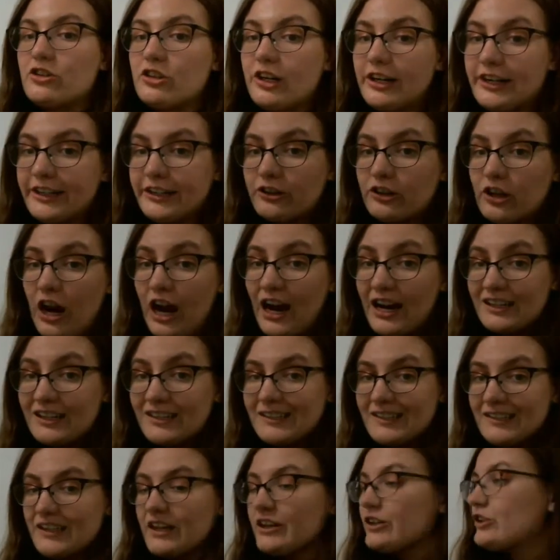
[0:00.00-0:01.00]
straight
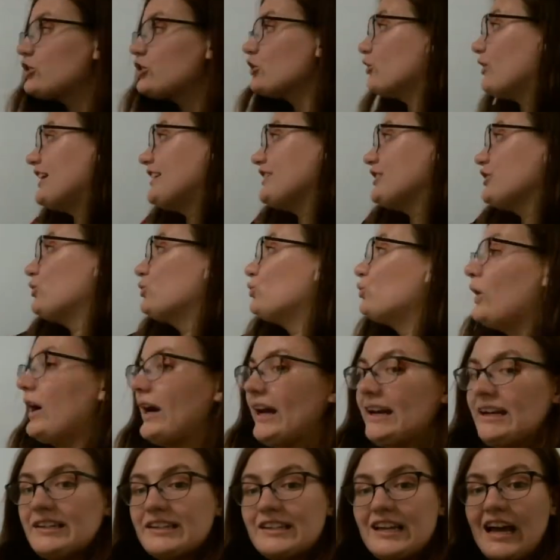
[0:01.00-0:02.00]
across. So I do
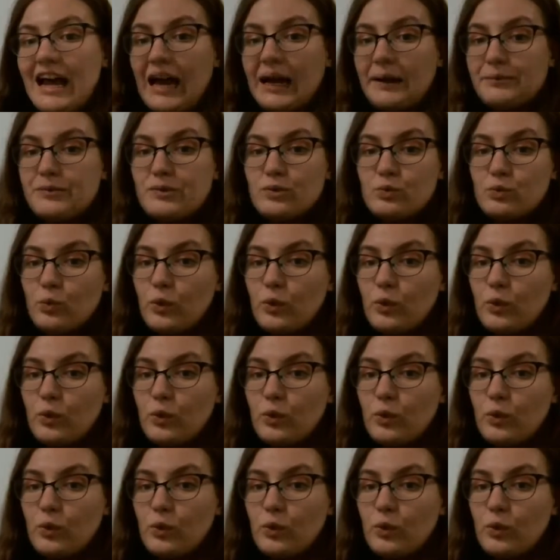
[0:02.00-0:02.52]
1 times